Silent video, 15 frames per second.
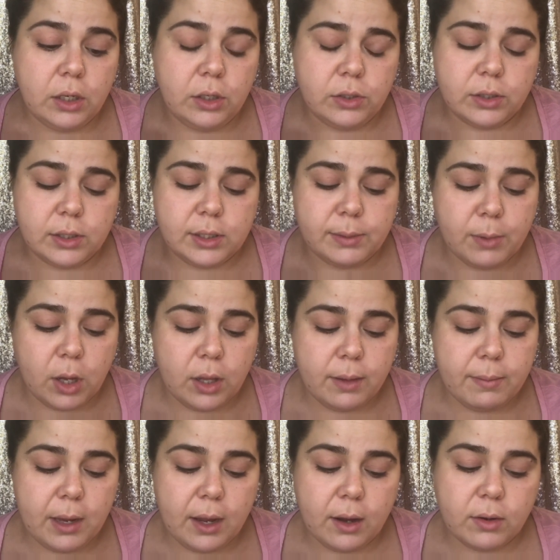Use a small
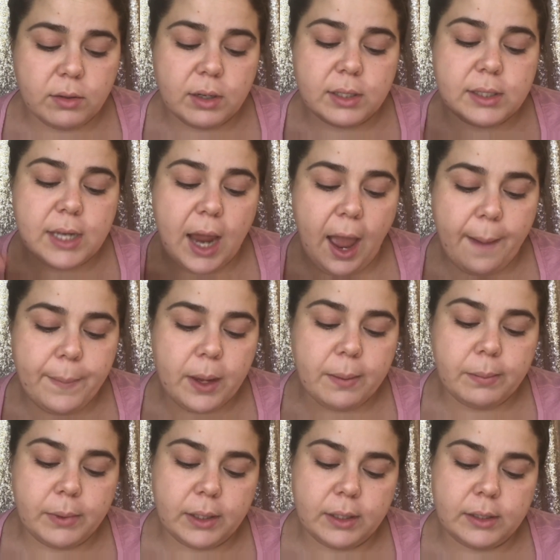amount, tap
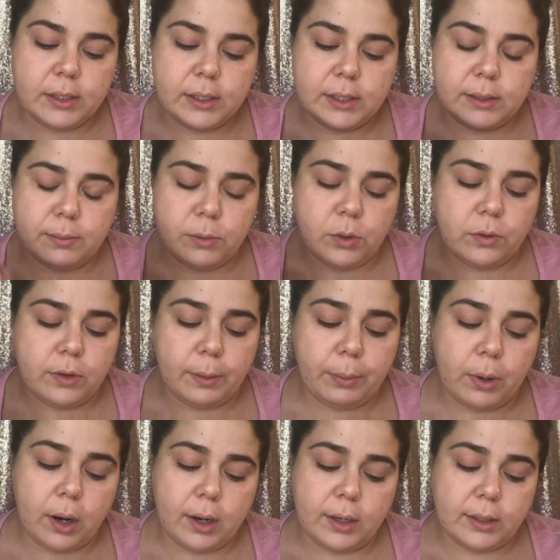and blend to smooth the
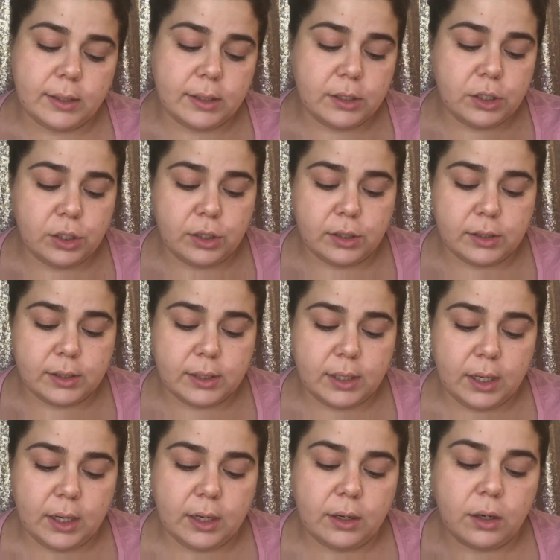product into your
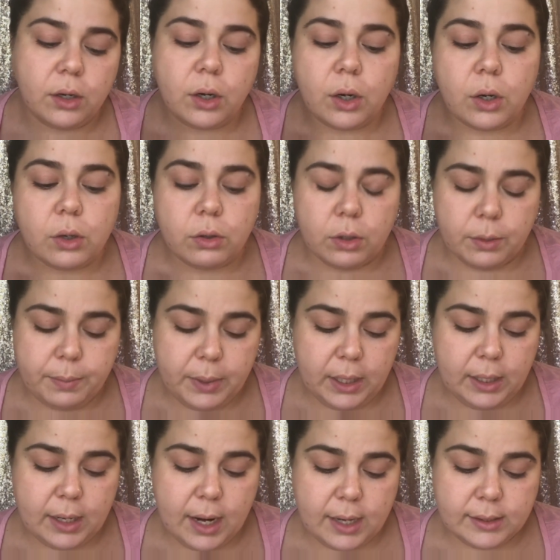skin.
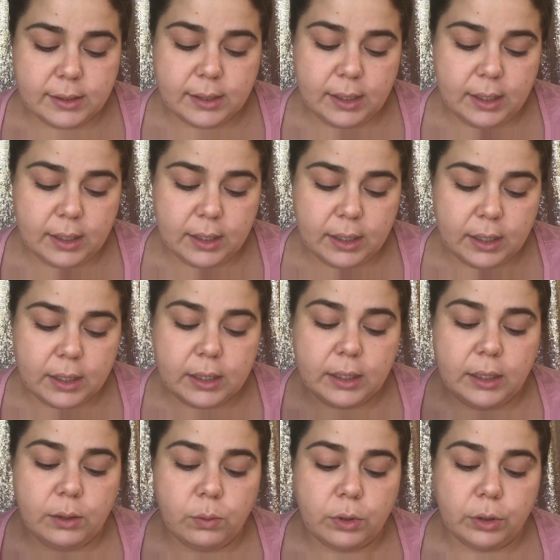Repeat as needed.
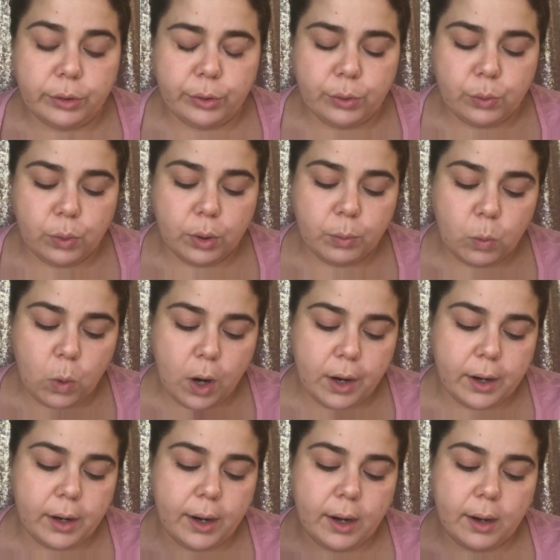Clean with lukewarm
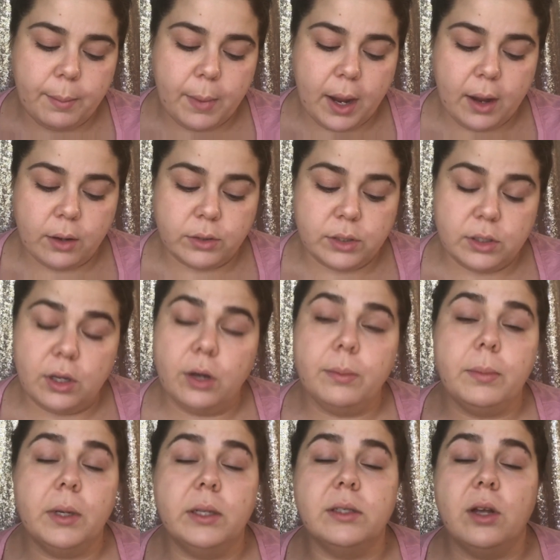water and a mild
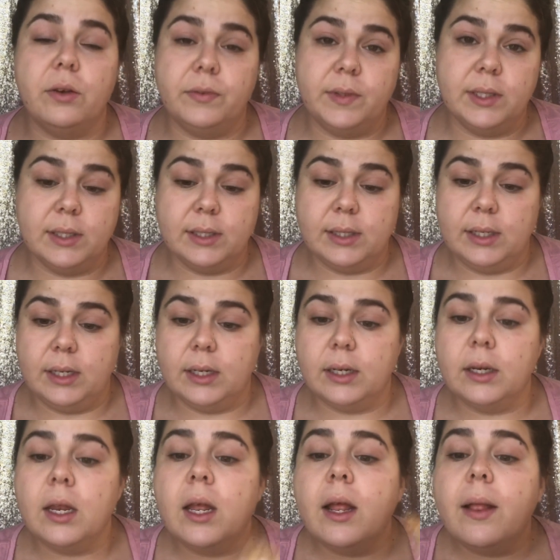soap as often as
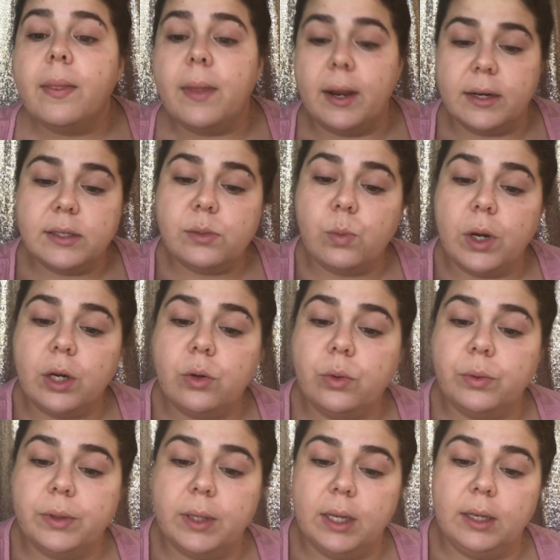needed. That is one
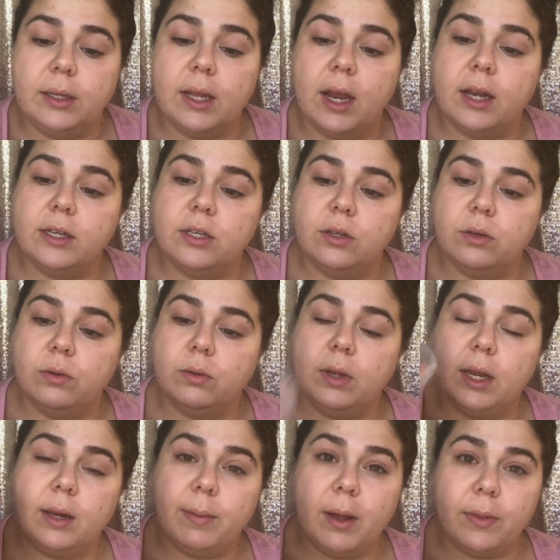cool thing that I do
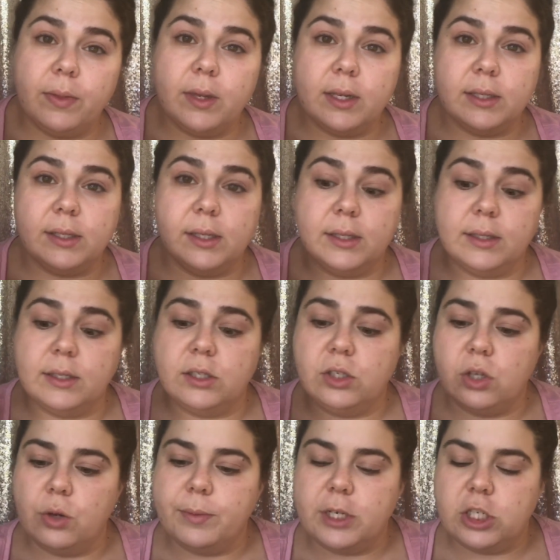like about this, is it's
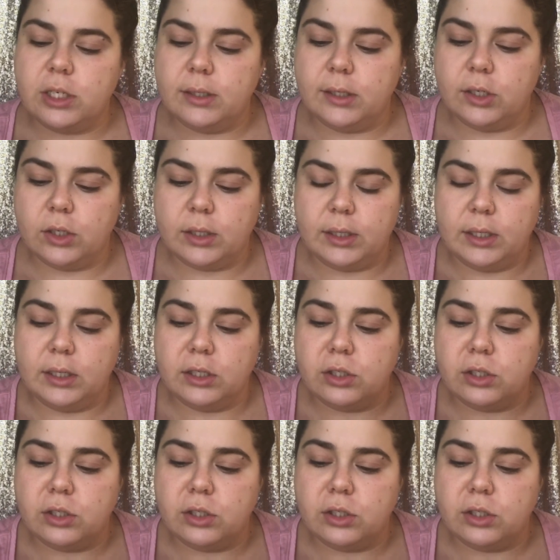so much easier to clean.